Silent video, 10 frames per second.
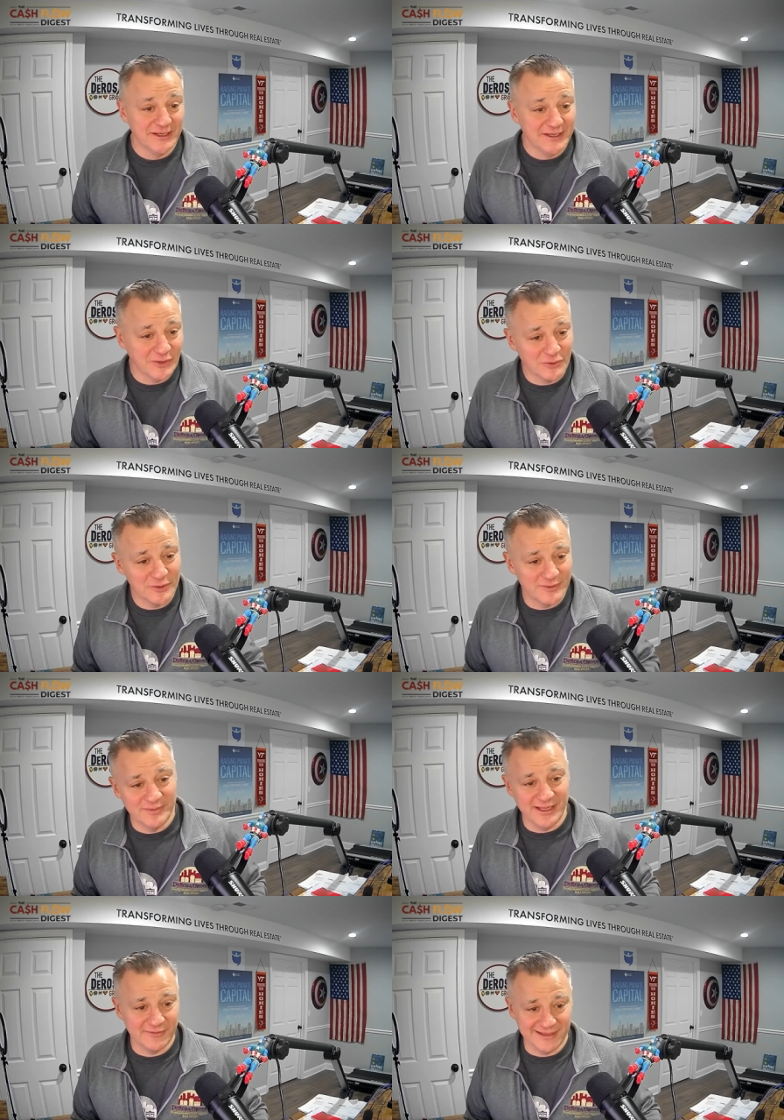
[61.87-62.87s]
No human
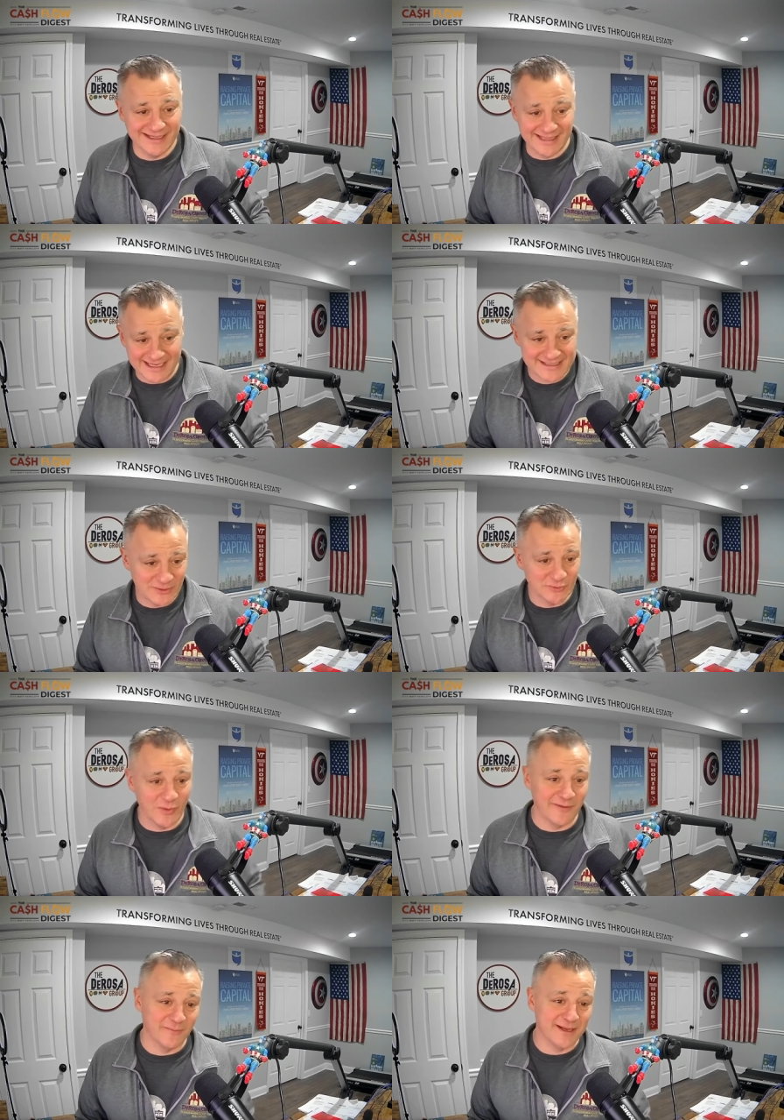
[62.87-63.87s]
being really likes cold weather